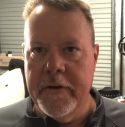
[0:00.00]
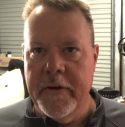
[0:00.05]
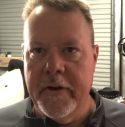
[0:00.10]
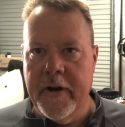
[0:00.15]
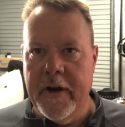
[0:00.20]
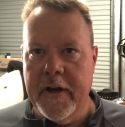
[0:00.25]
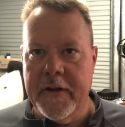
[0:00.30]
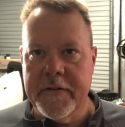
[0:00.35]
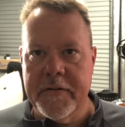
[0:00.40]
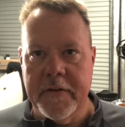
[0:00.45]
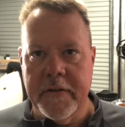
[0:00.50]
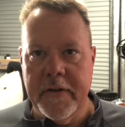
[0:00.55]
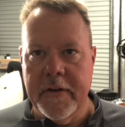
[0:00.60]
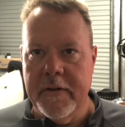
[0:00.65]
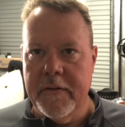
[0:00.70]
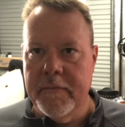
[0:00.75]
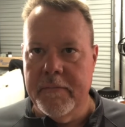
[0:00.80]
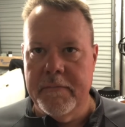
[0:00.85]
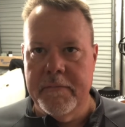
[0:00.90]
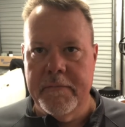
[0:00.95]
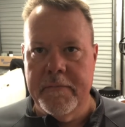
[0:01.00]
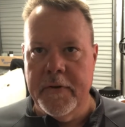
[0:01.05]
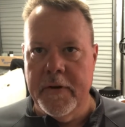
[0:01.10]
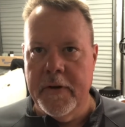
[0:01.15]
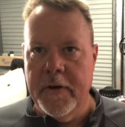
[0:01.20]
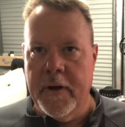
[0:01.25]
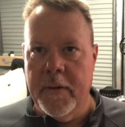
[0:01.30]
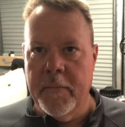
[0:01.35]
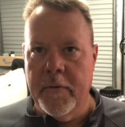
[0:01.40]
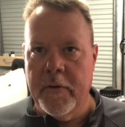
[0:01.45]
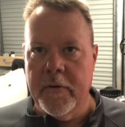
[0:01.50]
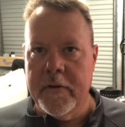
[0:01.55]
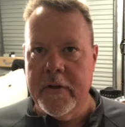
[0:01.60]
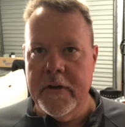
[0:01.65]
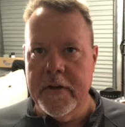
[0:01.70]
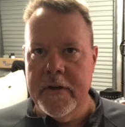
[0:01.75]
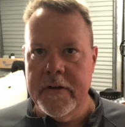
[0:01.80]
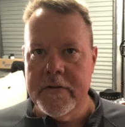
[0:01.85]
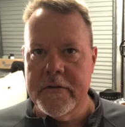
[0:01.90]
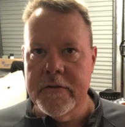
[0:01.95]
They're actually phenomenal
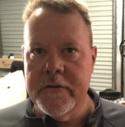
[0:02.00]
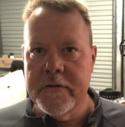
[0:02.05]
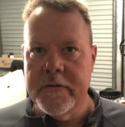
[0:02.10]
condition.